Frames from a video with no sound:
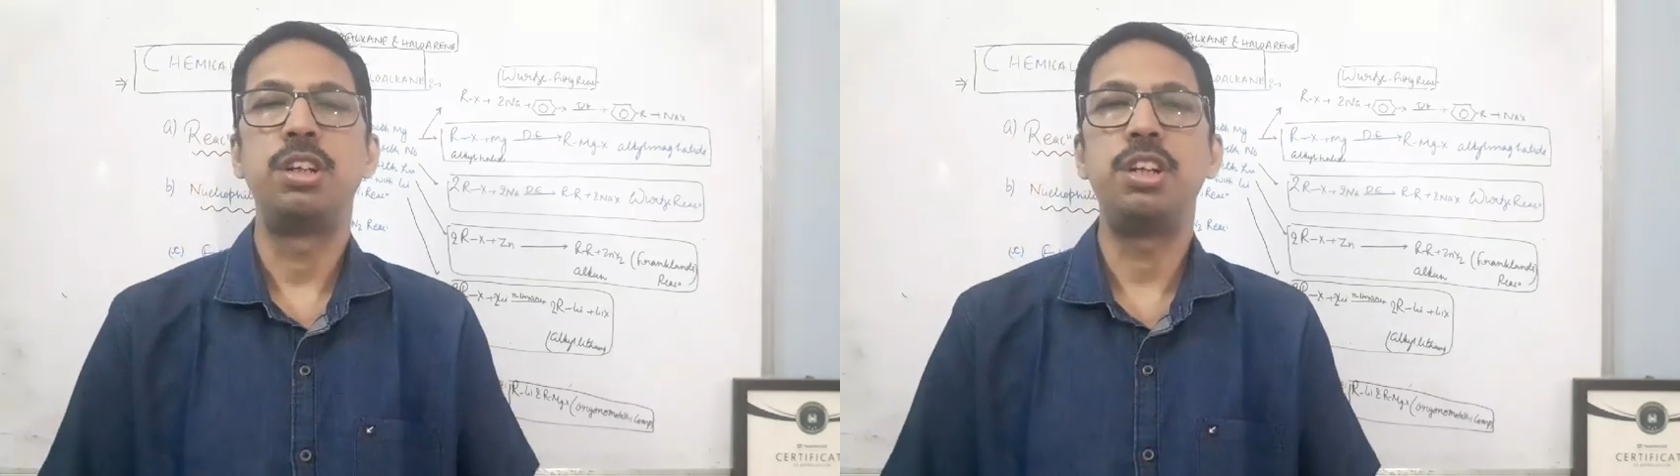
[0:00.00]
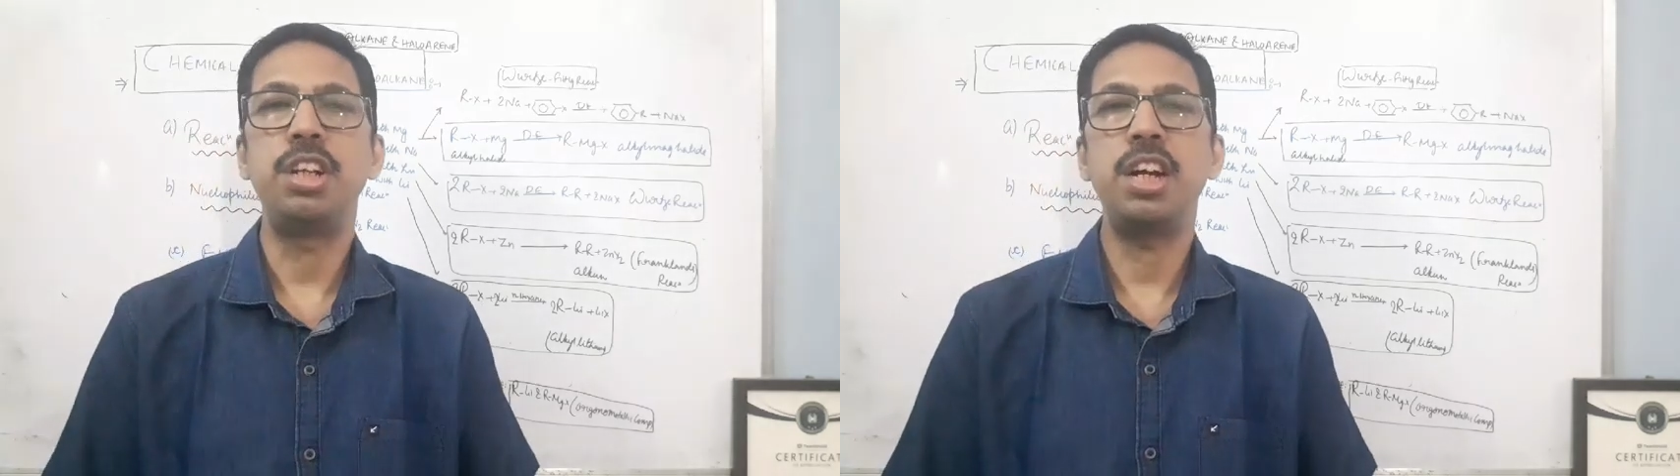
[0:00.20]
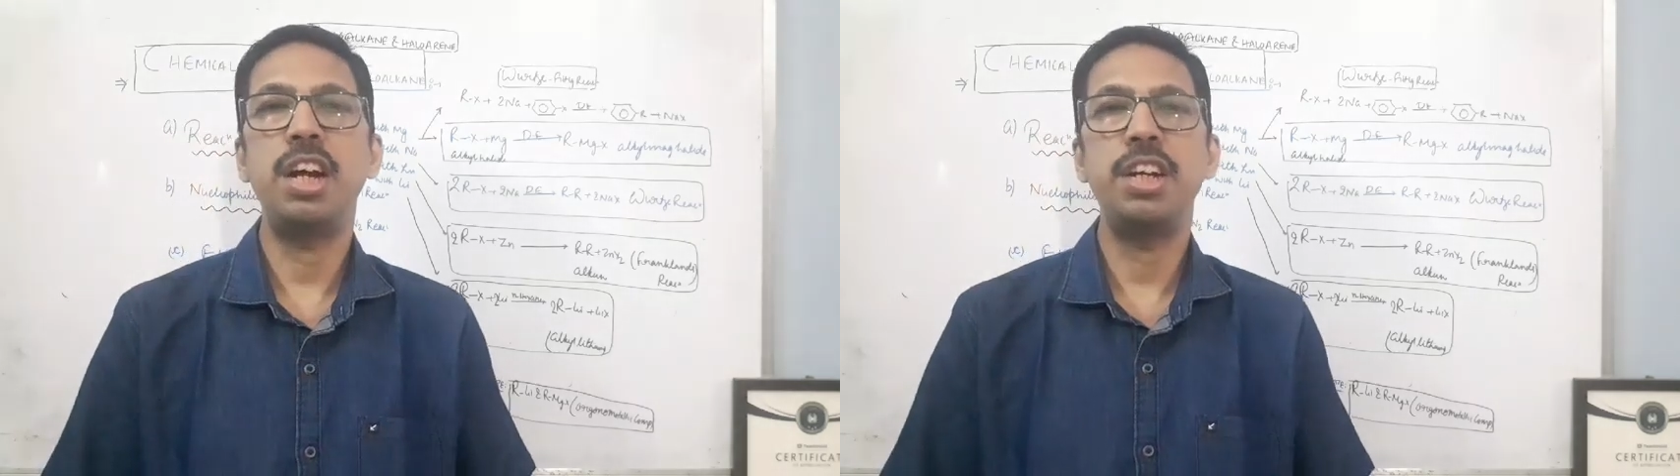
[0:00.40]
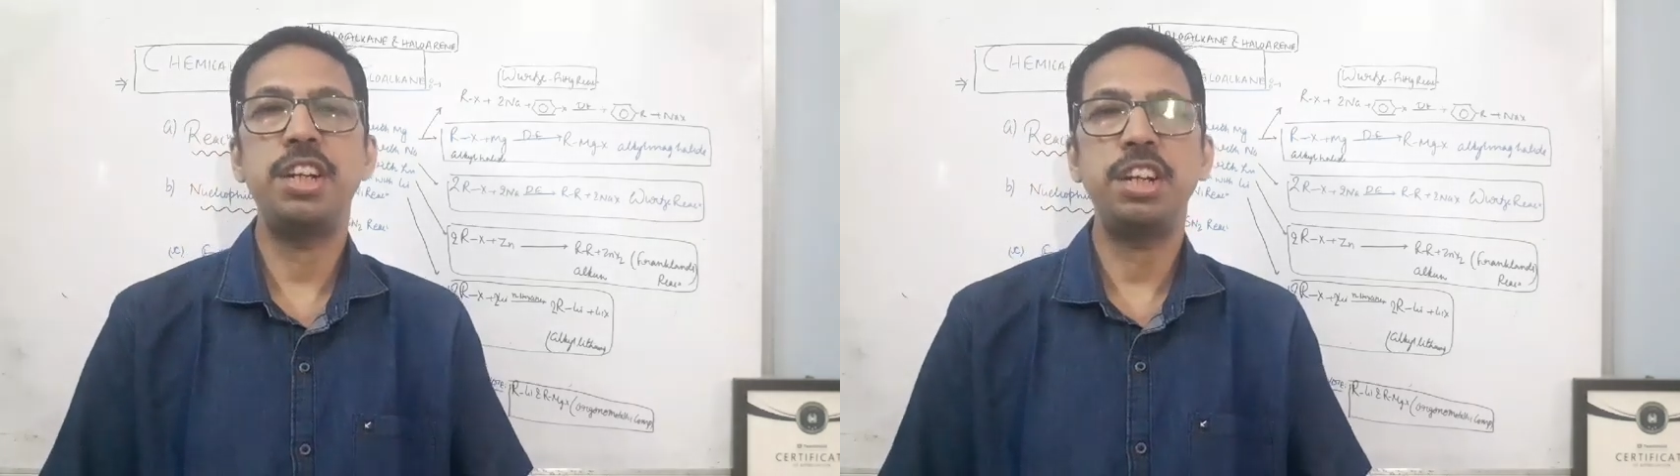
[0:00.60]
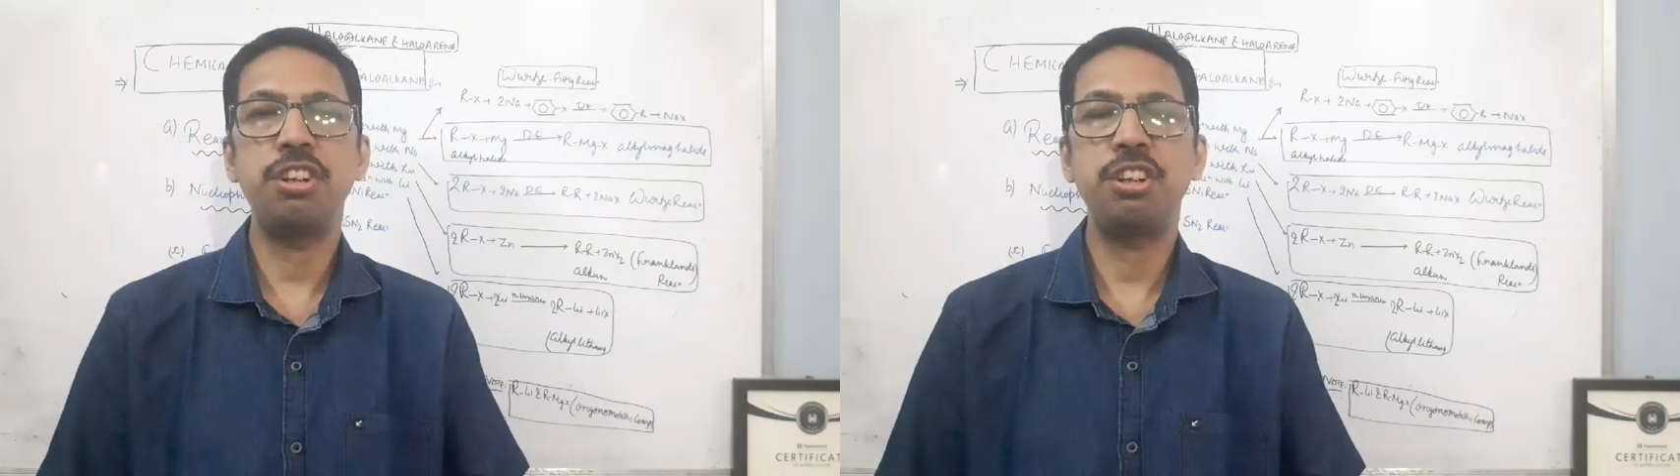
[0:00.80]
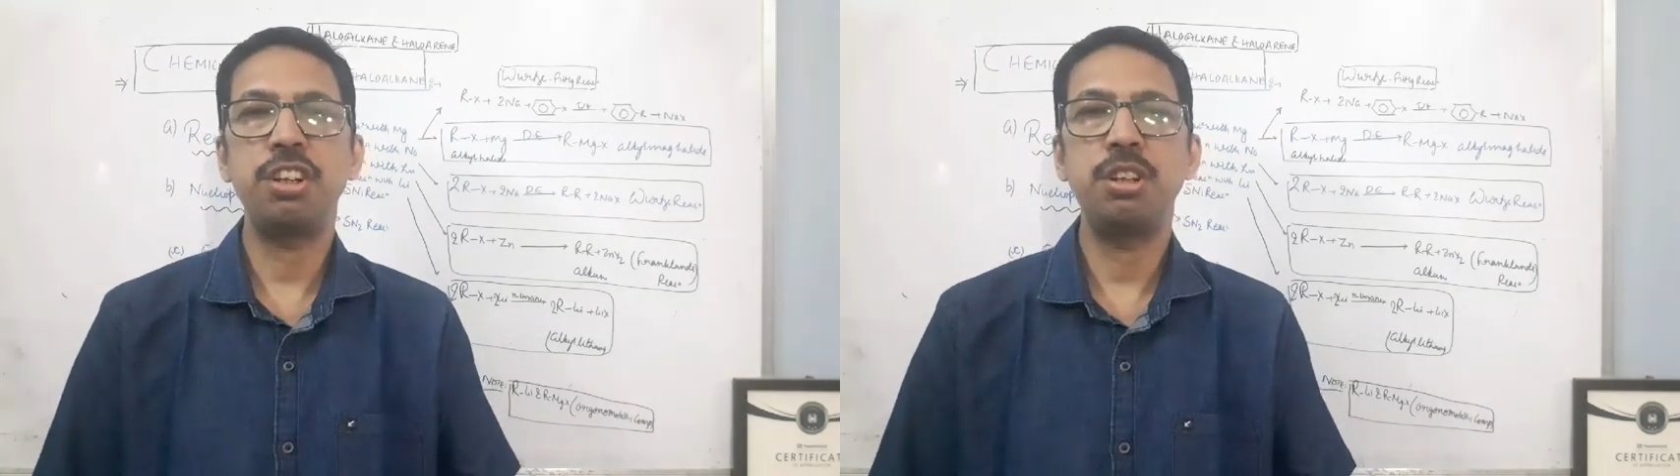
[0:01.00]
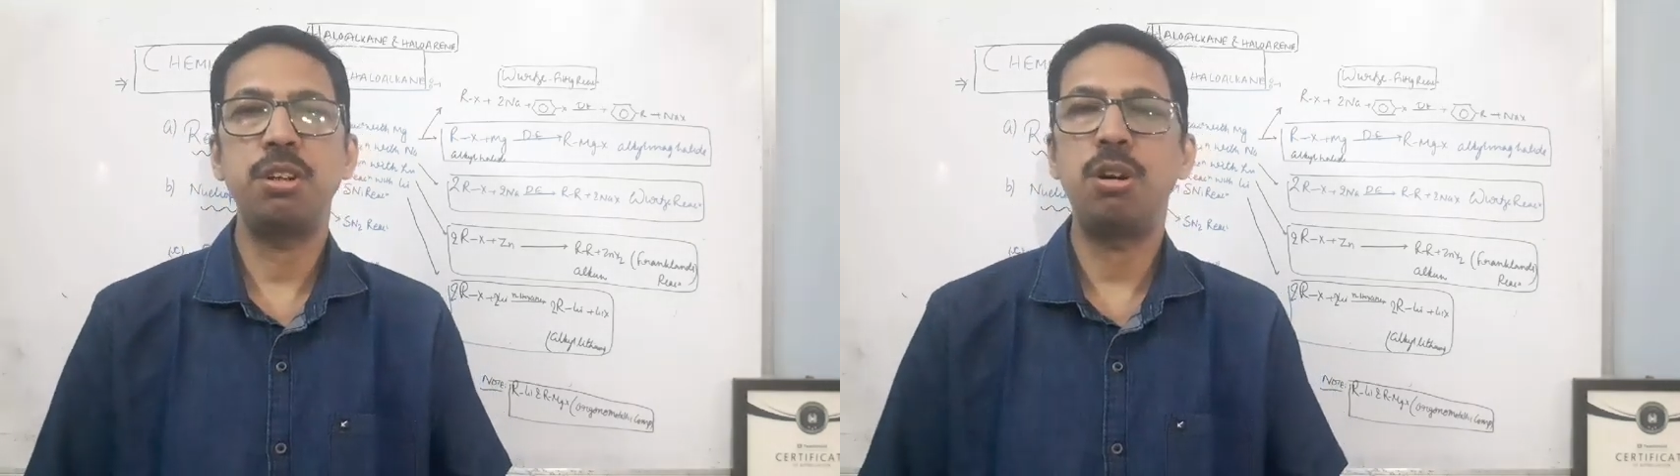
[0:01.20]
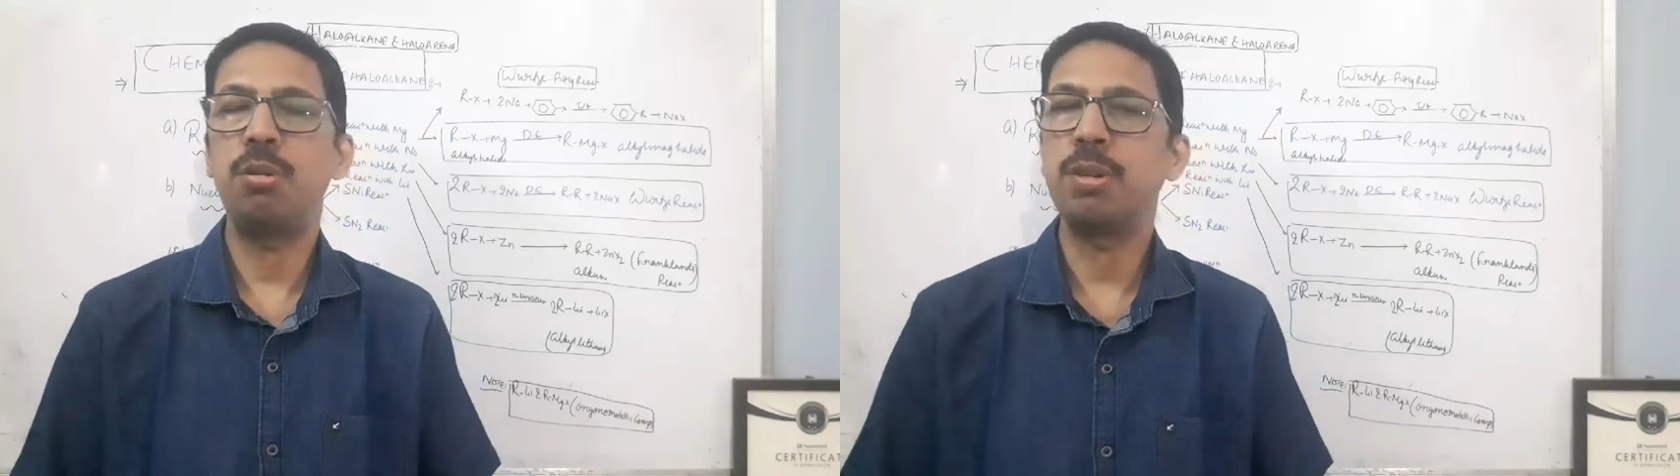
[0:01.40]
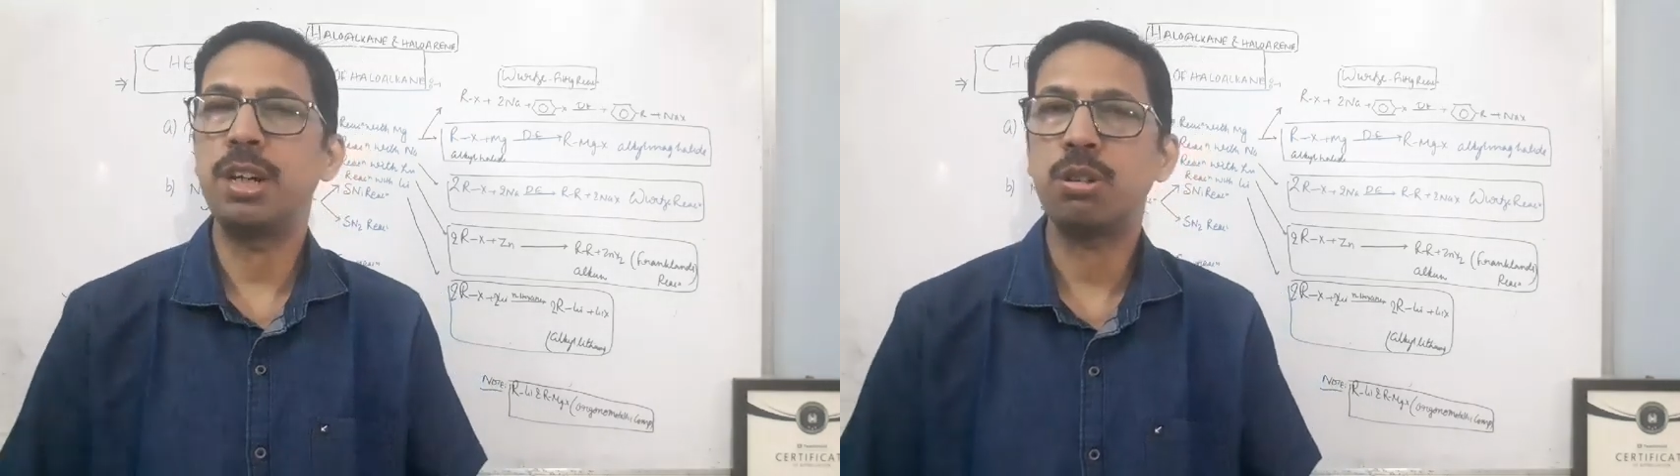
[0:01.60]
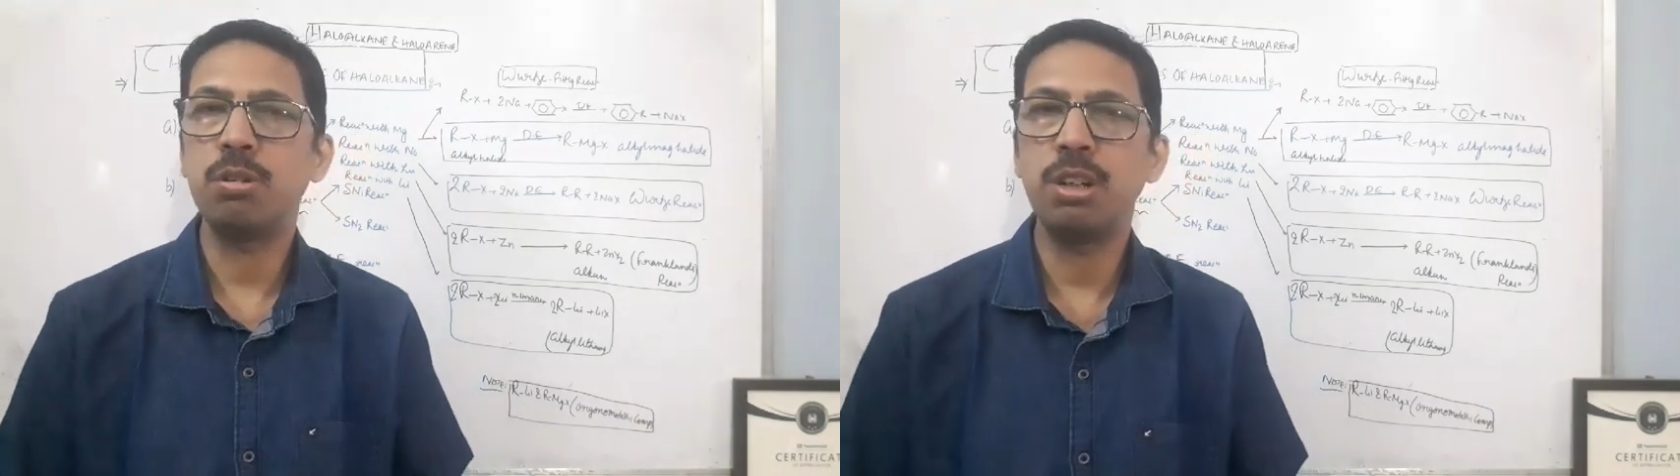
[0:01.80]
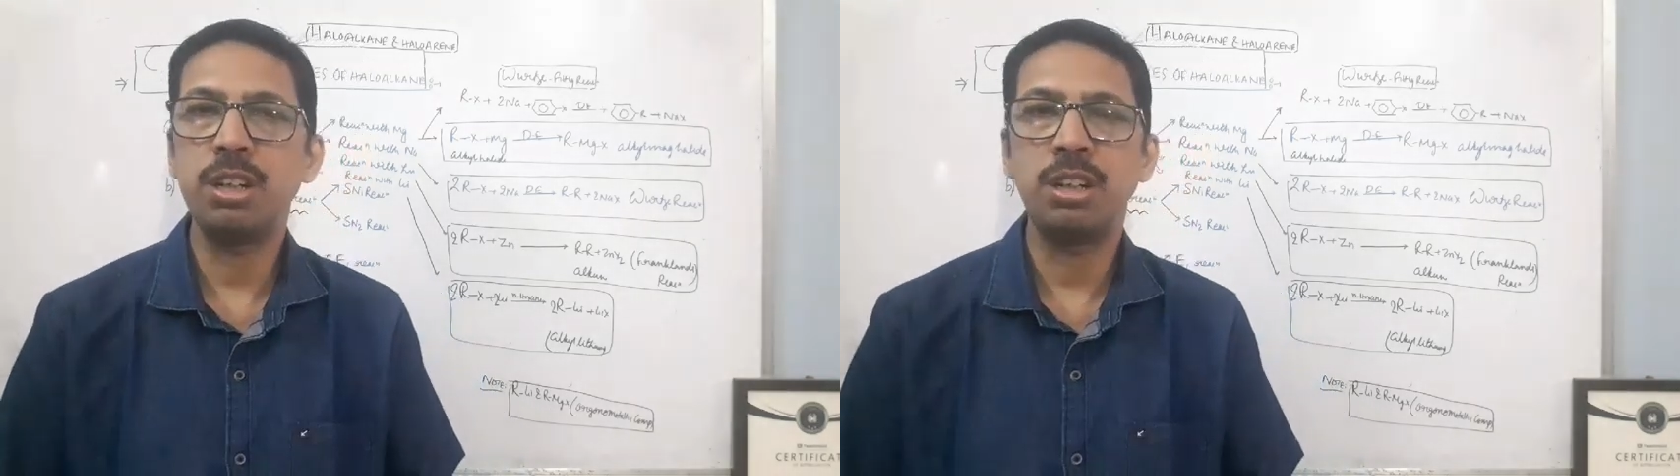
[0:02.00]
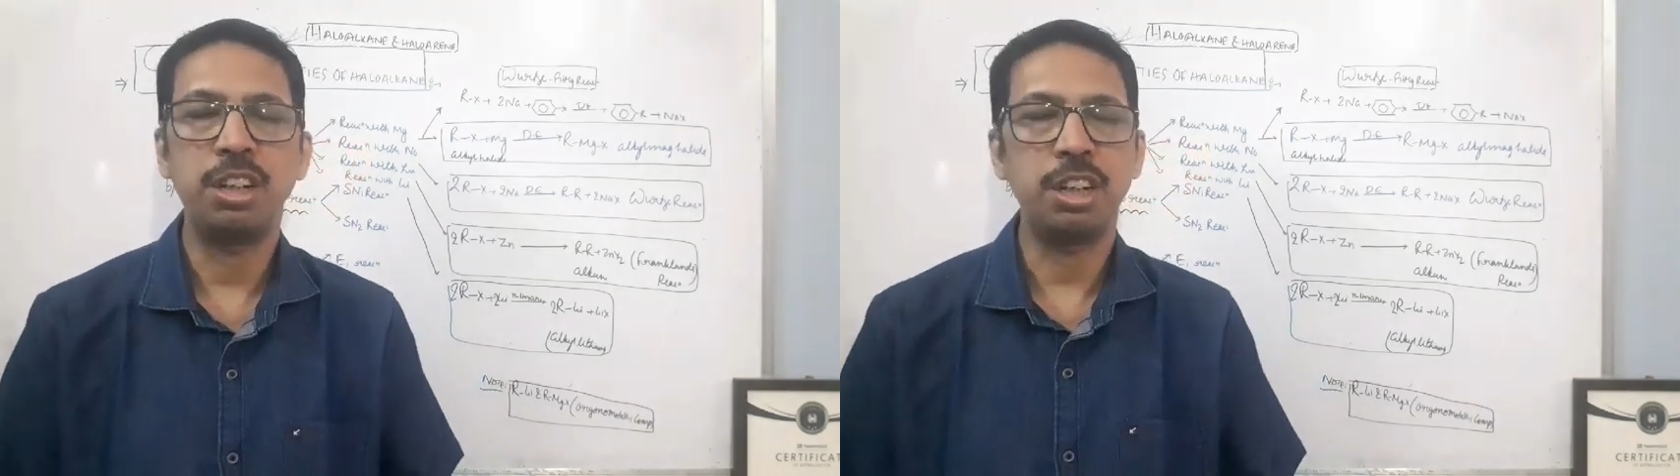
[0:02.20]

dehydration of alcohol